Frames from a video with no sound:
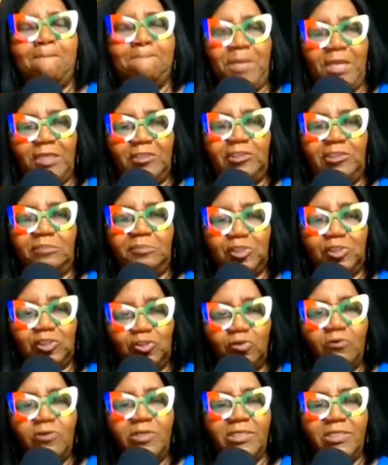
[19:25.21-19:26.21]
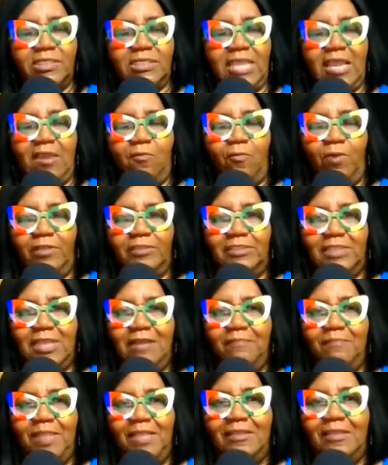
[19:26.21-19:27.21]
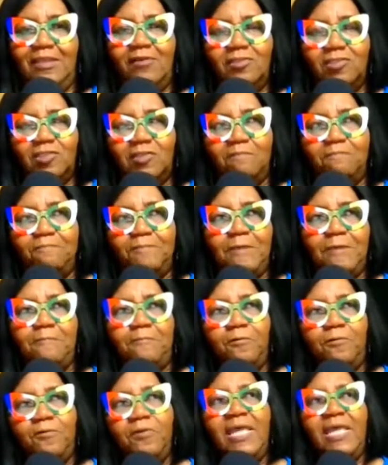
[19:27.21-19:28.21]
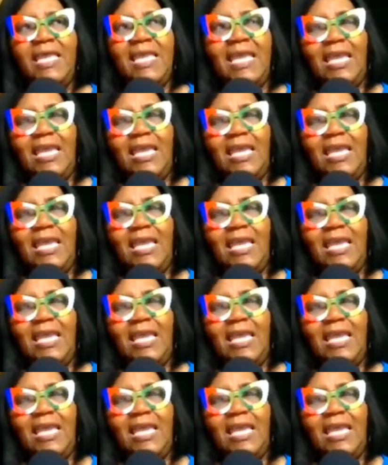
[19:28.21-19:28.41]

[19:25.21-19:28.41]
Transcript: Bishop Stewart said one time that there's some people